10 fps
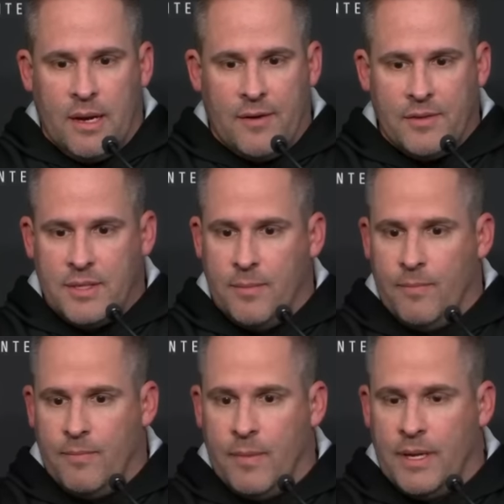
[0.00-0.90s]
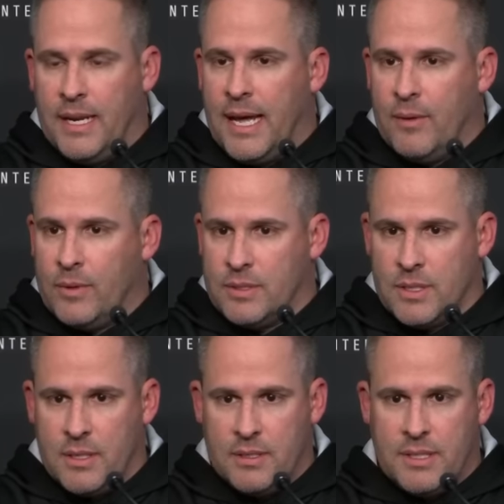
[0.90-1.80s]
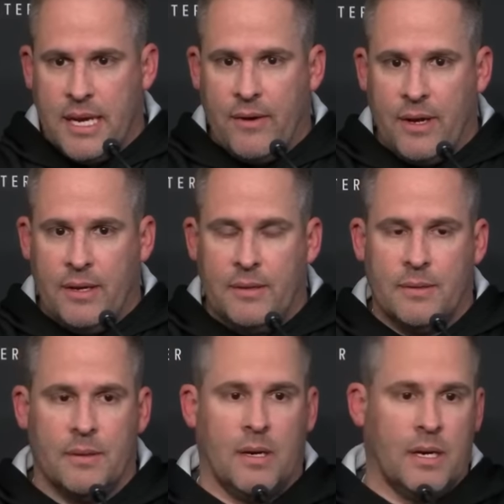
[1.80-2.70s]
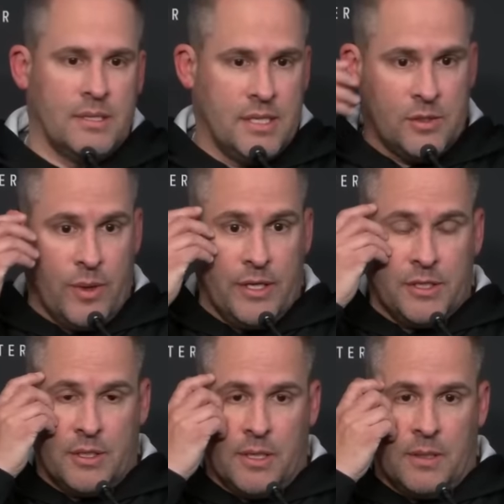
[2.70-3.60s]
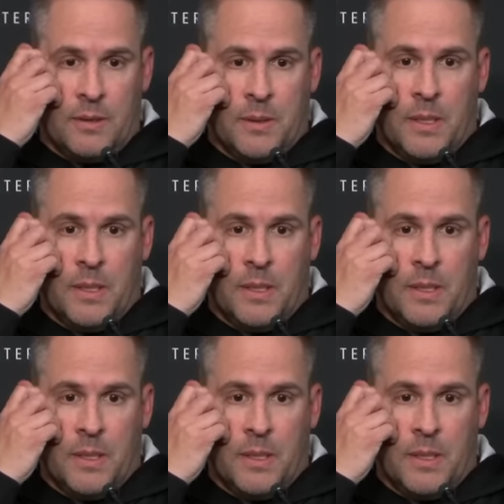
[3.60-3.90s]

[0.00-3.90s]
Obviously, Monday night was a scary situation, and